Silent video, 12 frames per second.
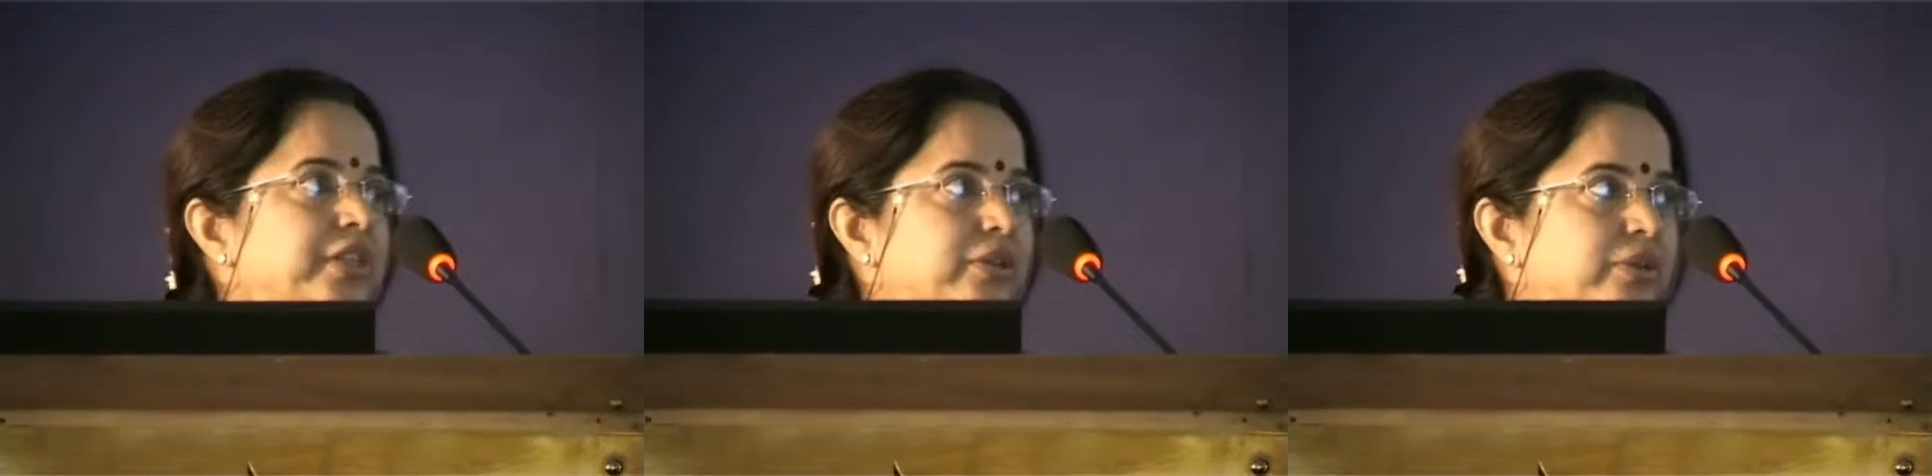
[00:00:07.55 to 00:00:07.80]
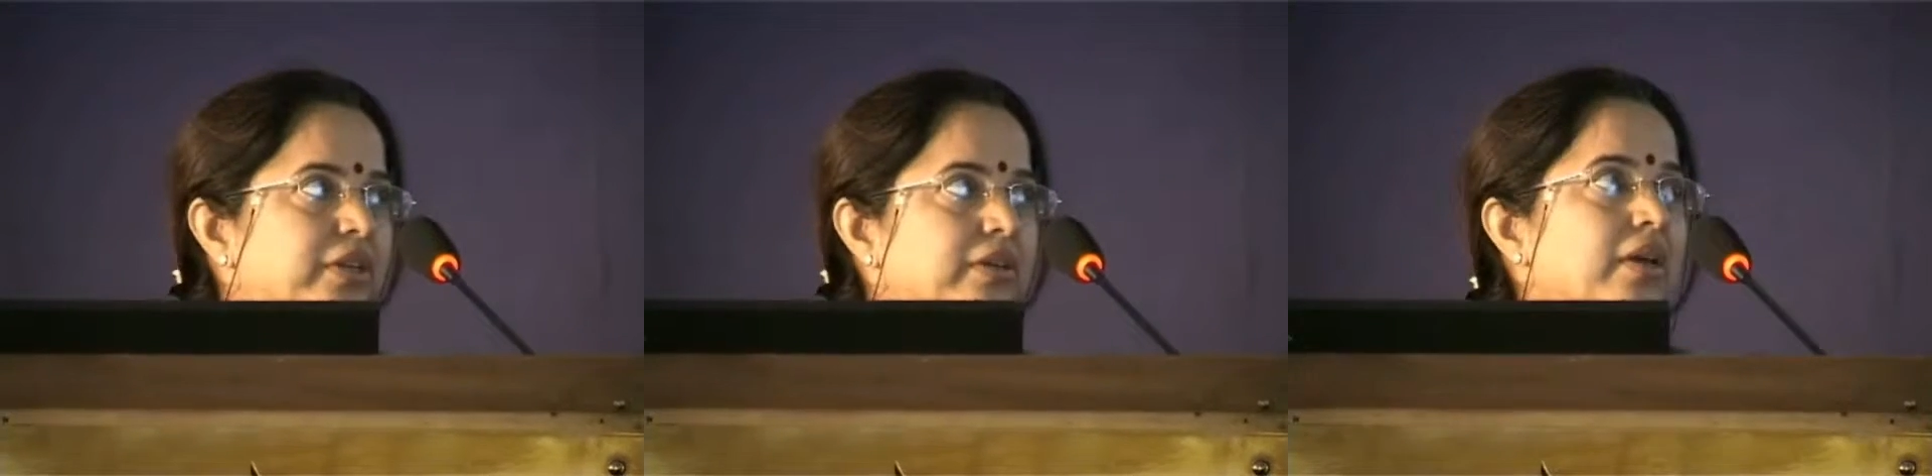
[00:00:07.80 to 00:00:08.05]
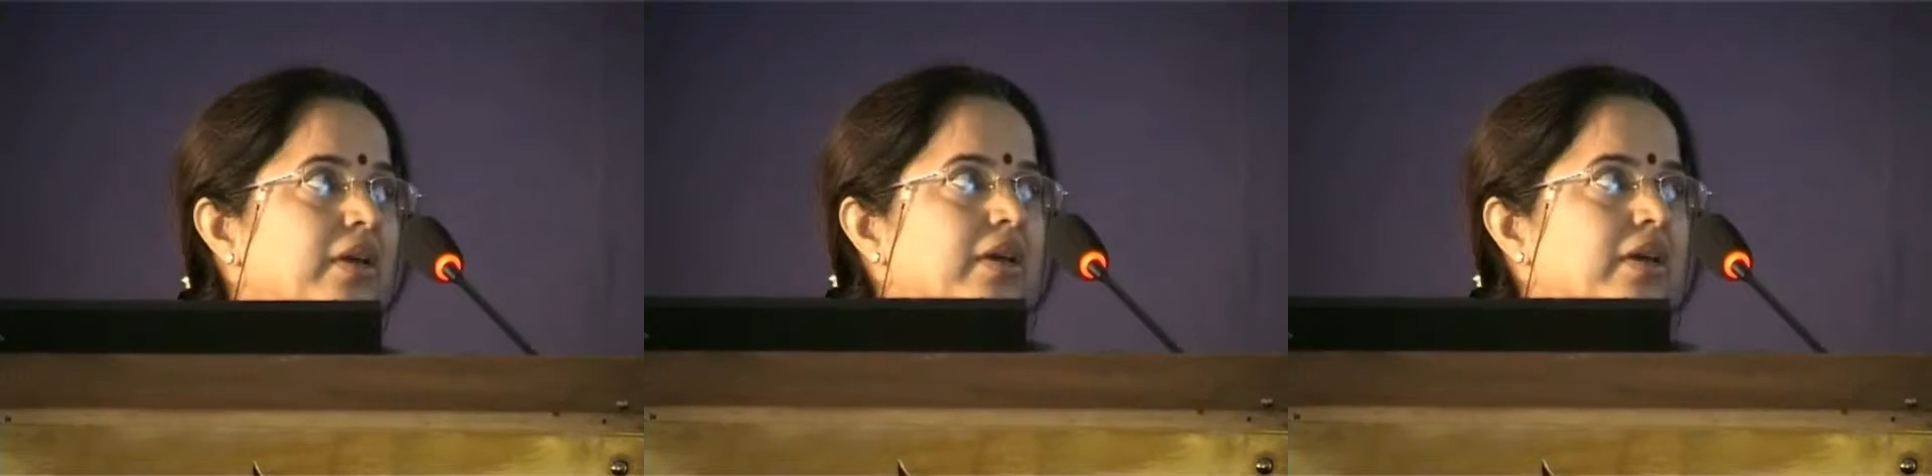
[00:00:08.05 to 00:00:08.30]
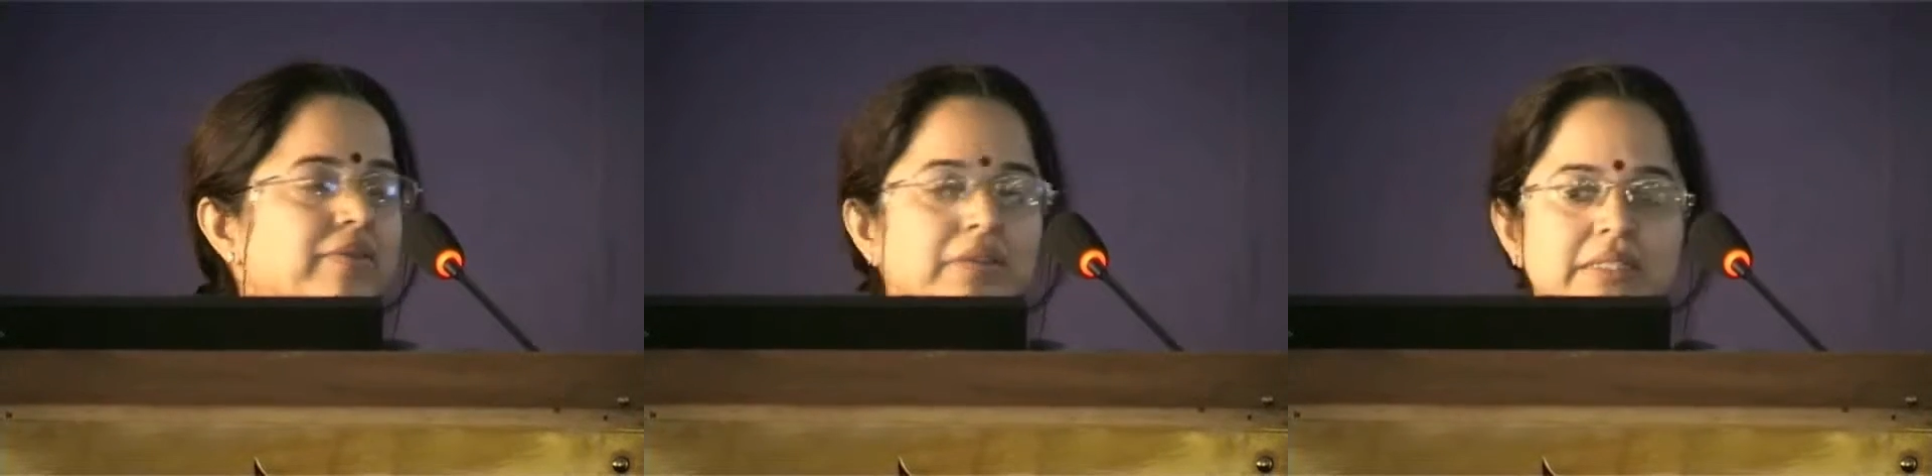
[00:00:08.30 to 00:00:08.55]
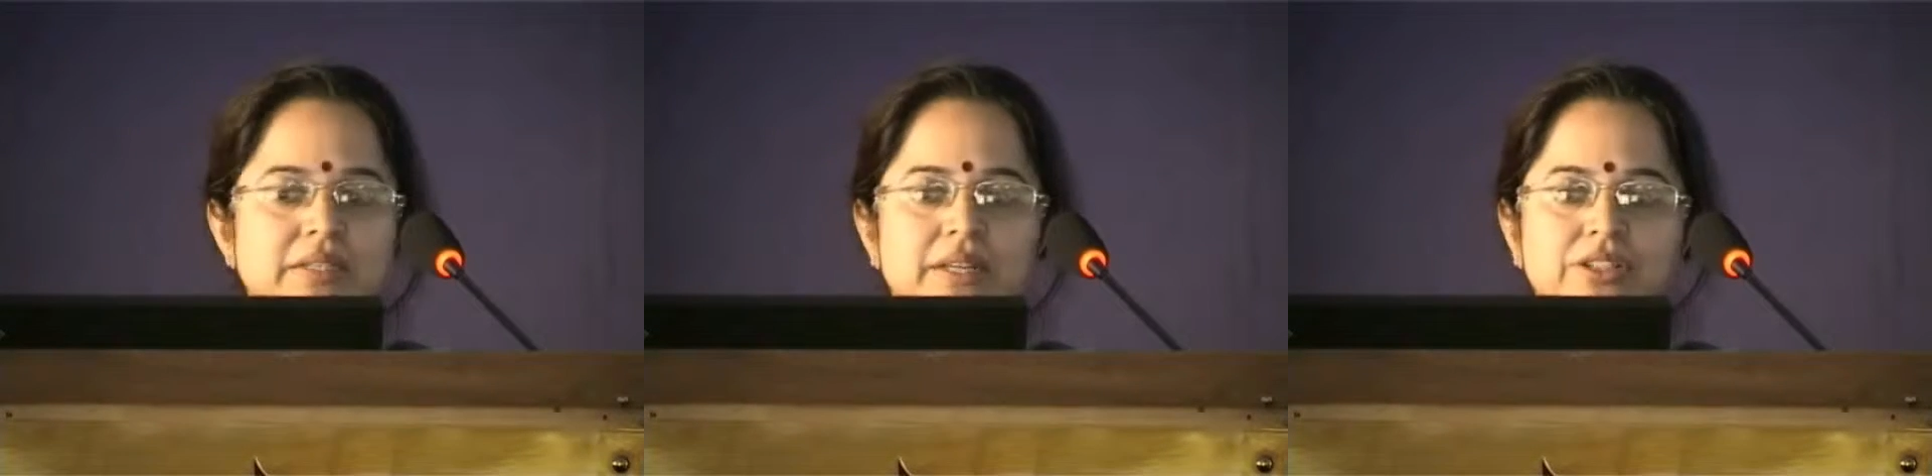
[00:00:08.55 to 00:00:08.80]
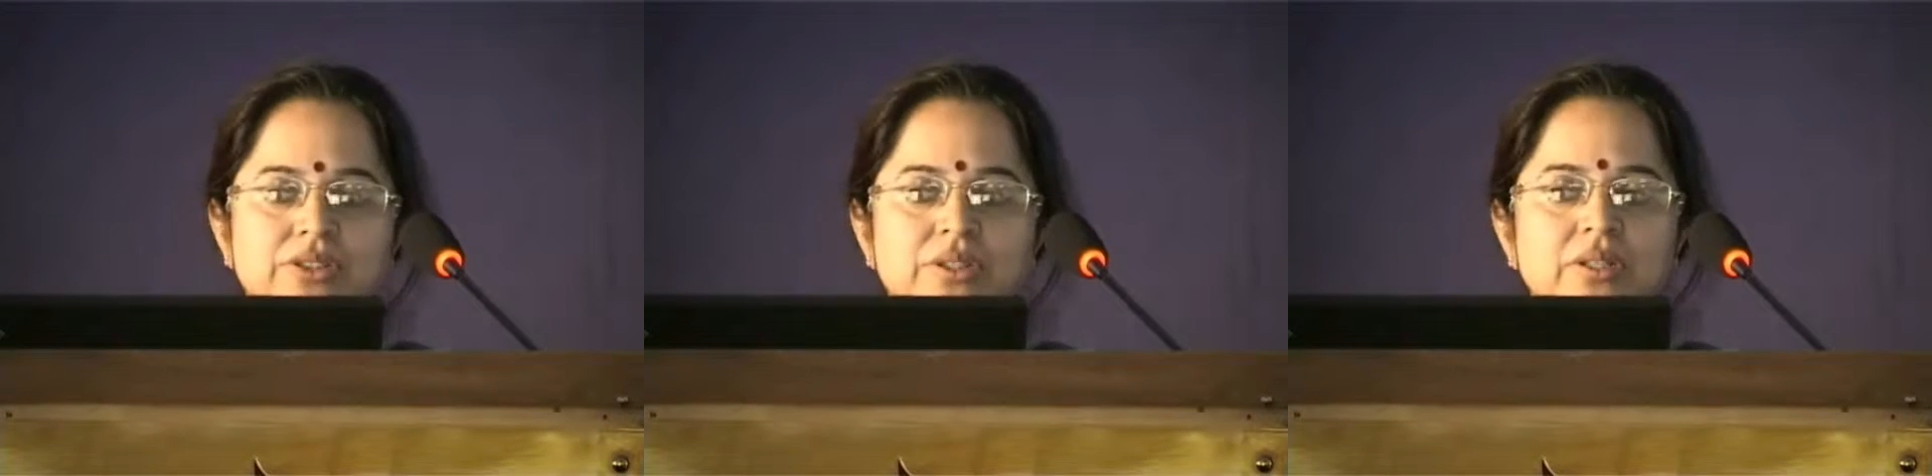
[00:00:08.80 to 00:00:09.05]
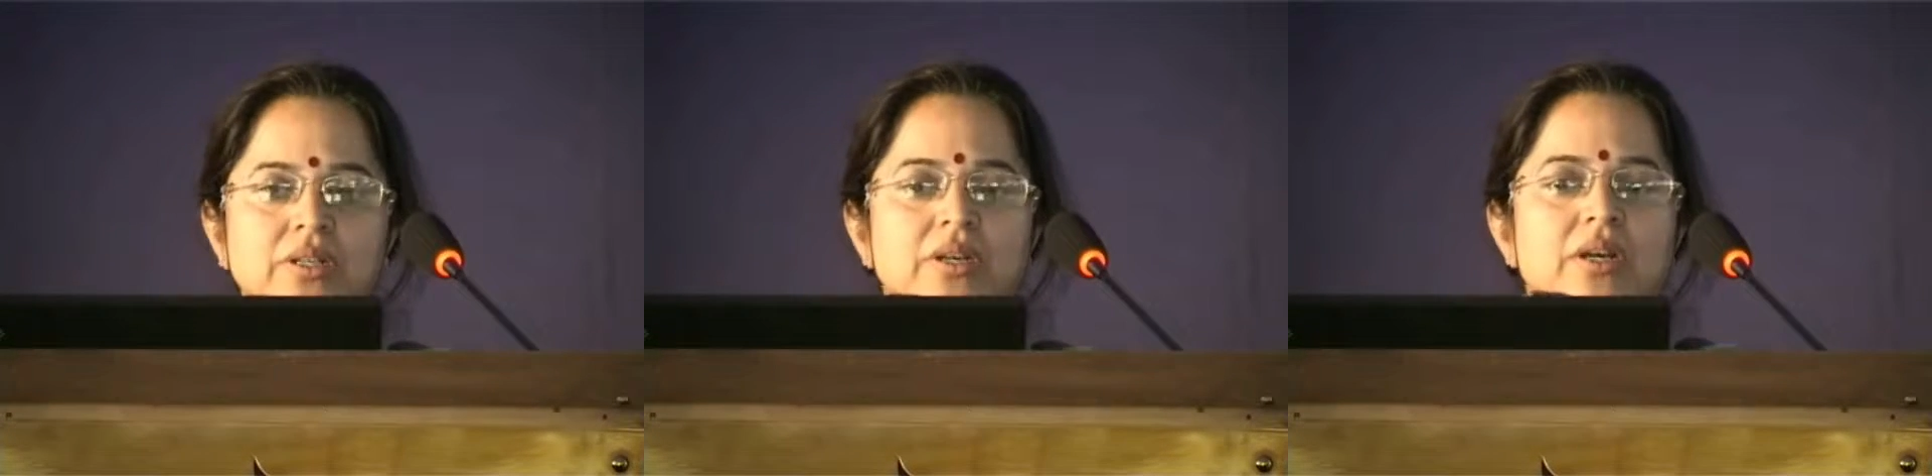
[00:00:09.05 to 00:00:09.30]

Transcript: to give this lecture.